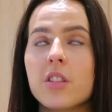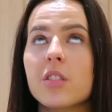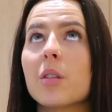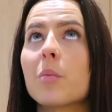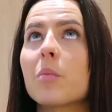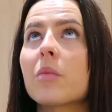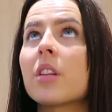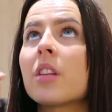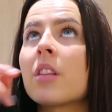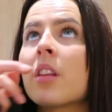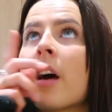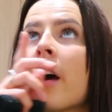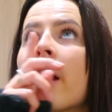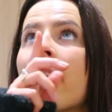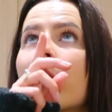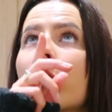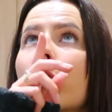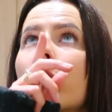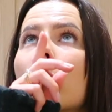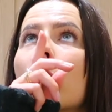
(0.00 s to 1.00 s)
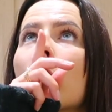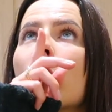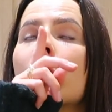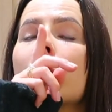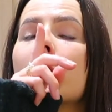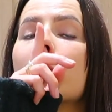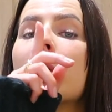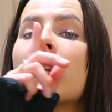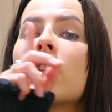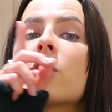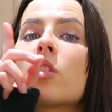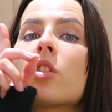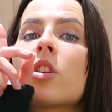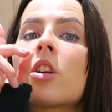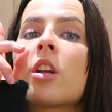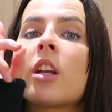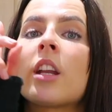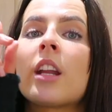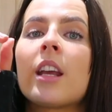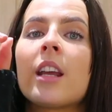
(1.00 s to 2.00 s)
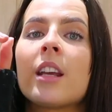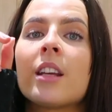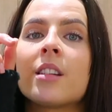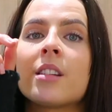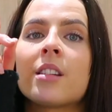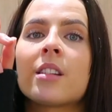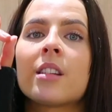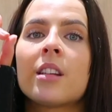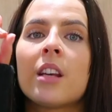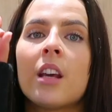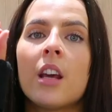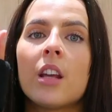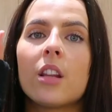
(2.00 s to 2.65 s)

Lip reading: Something that I have forgotten to mention is